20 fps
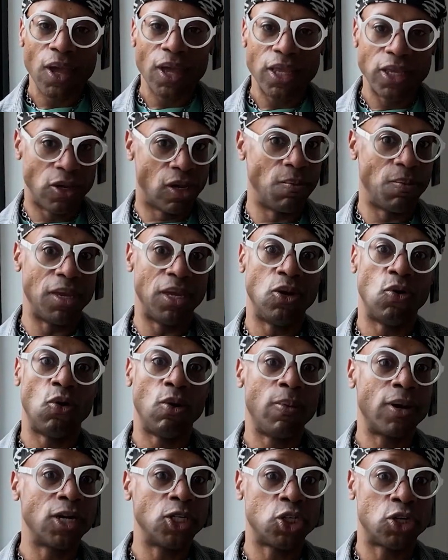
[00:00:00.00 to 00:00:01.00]
You can be
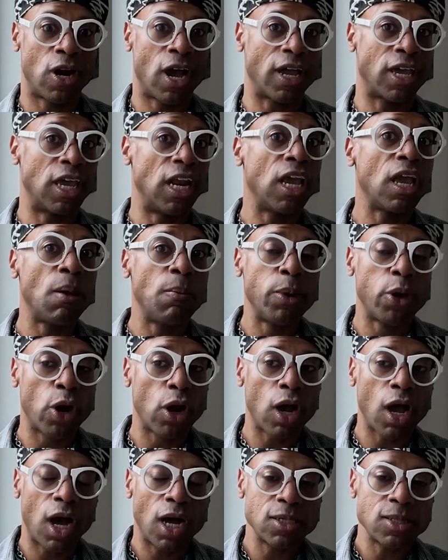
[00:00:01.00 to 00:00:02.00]
annoyed because you're not getting a
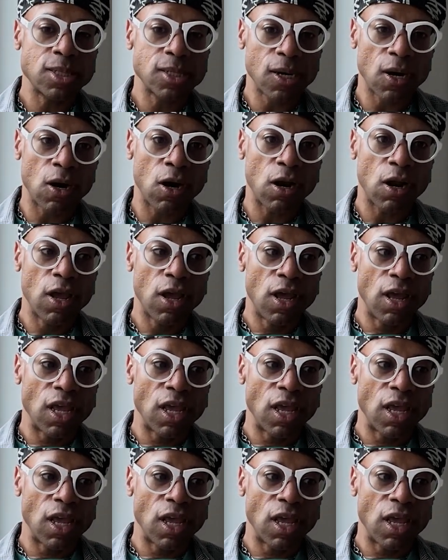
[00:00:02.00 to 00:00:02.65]
Björk concert.